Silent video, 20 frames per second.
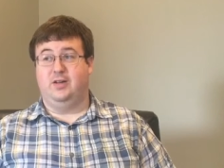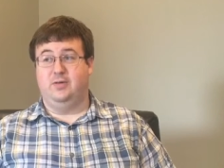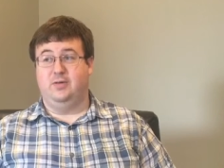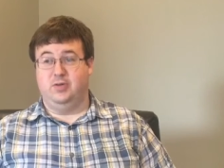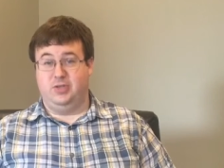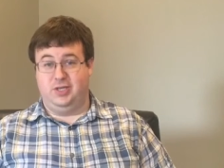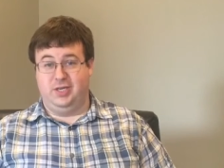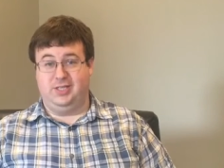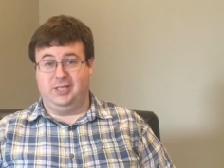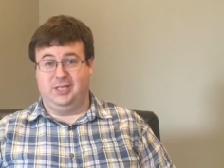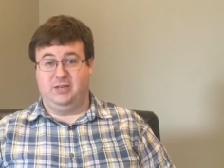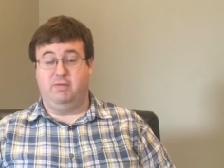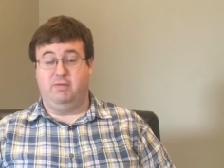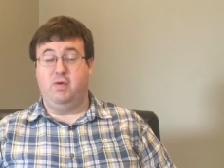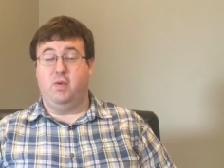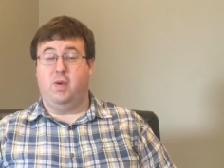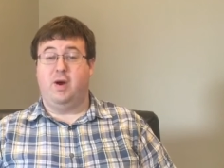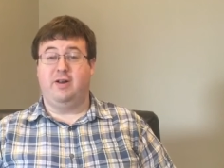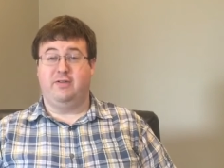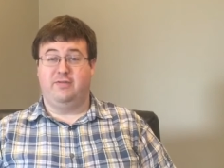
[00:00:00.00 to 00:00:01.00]
Jesus if we
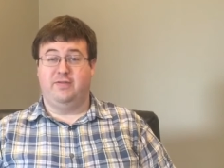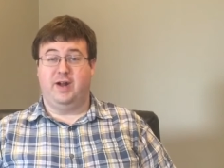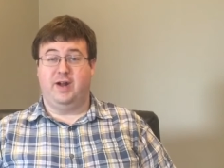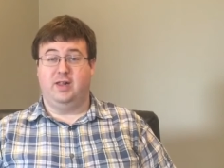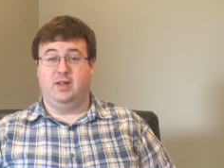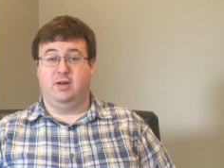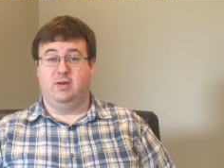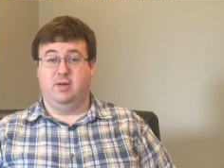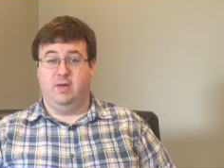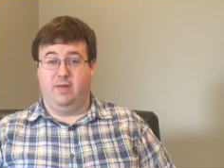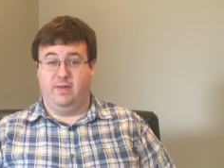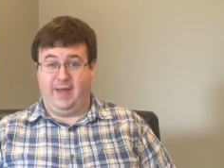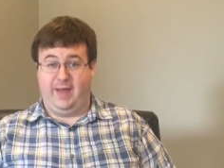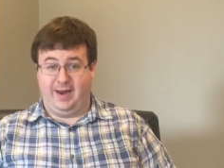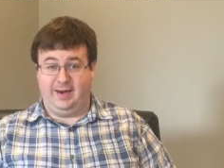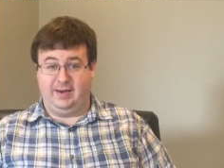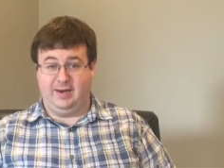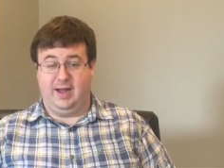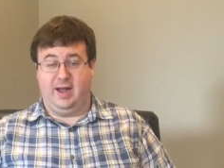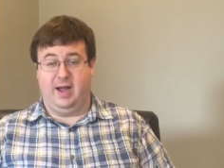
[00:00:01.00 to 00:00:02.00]
want to follow
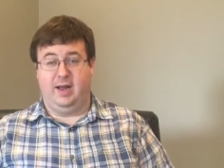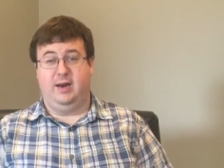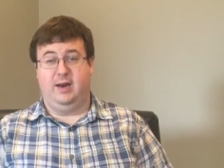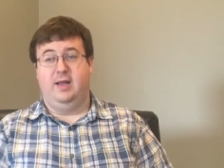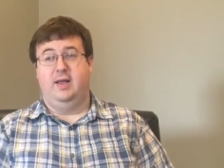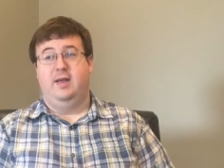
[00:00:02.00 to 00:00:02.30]
that God.